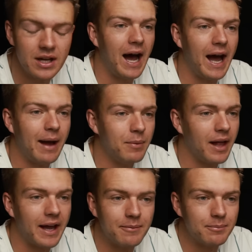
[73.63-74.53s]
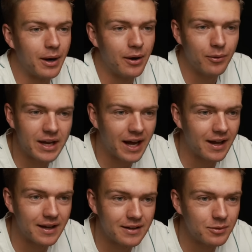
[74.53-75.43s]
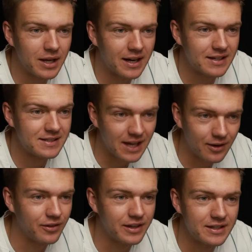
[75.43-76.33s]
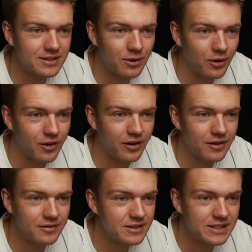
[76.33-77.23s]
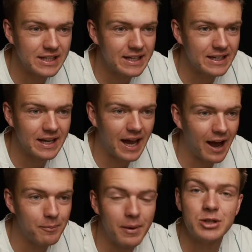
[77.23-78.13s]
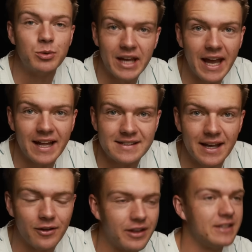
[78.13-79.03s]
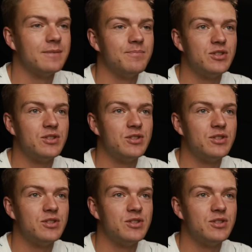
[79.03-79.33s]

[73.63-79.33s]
I'm like, bro, we gotta, we gotta settle this or see how much we can settle this.